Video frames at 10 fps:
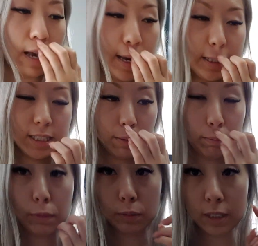I
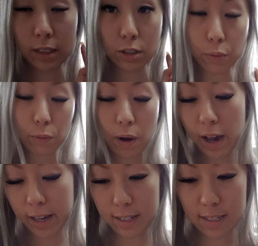steam mopped it
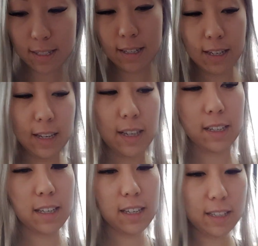twice
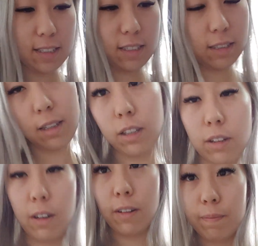because, you
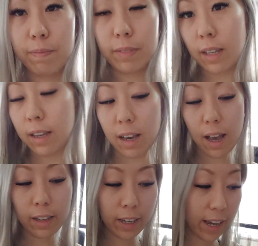know,
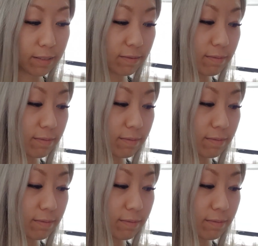I can.